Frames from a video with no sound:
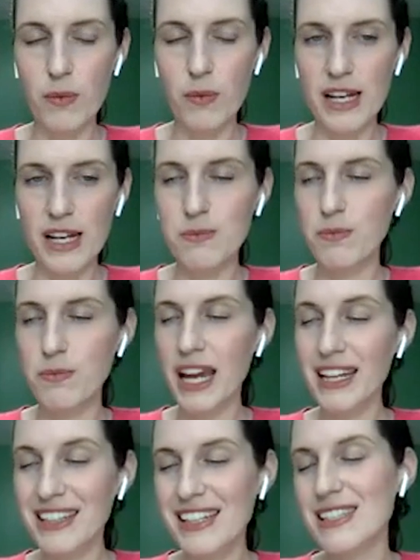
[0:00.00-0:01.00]
as
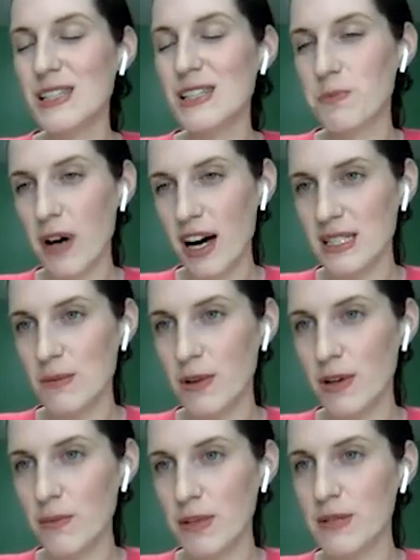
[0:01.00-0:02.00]
painless as
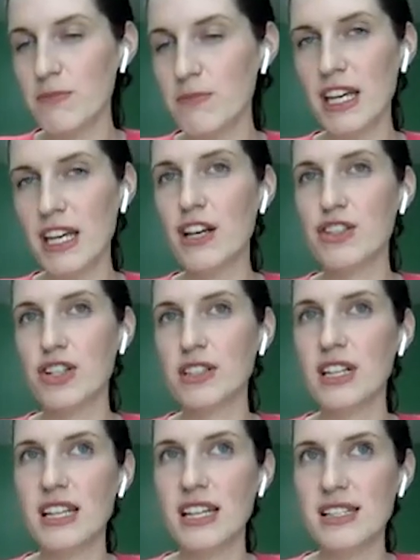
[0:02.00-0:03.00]
possible, but making sure
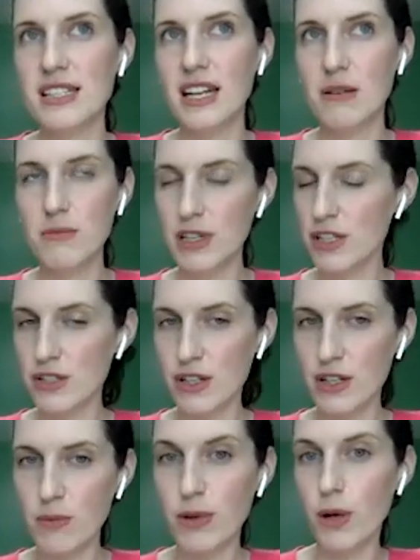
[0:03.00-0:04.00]
that things get
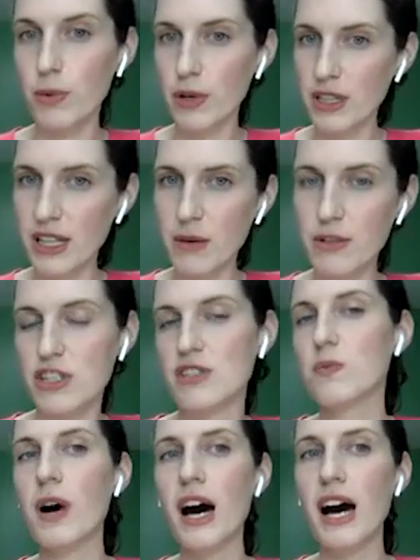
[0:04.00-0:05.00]
administered appropriately, which is
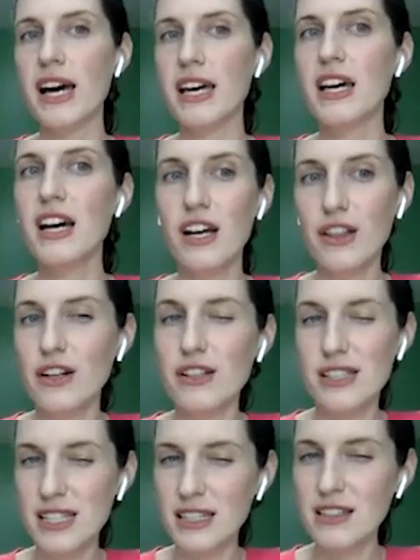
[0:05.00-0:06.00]
why
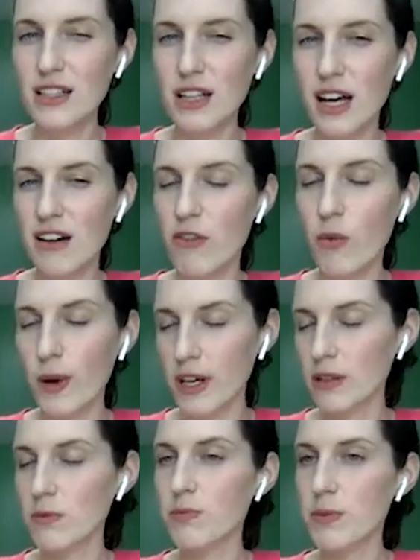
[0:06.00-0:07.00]
there's still a lot of
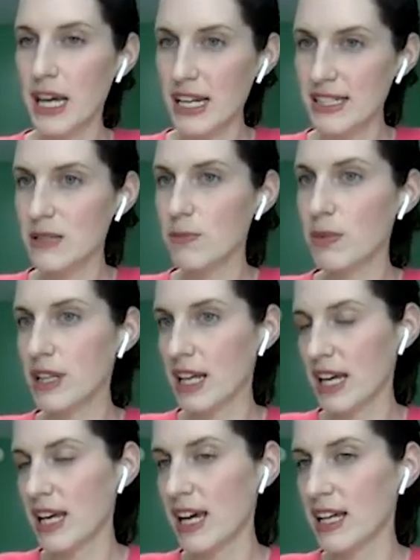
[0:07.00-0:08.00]
will-based
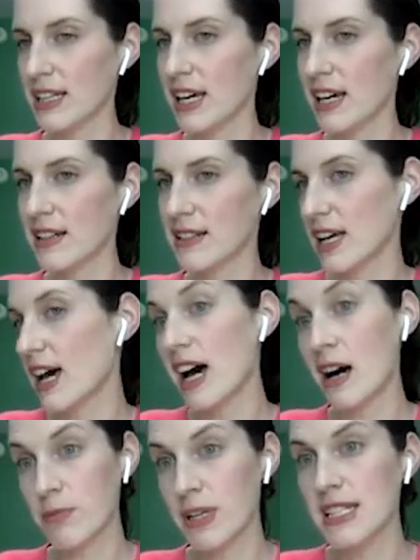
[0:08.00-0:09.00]
planning that
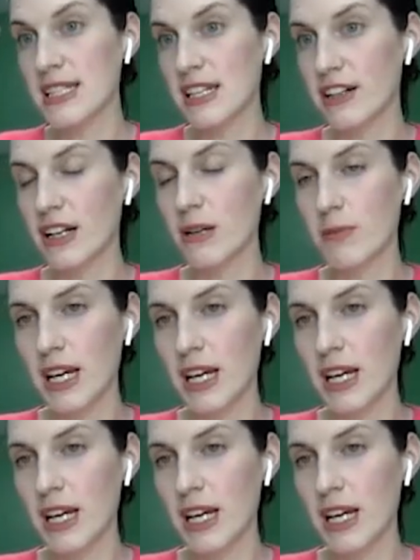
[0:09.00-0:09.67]
happens here in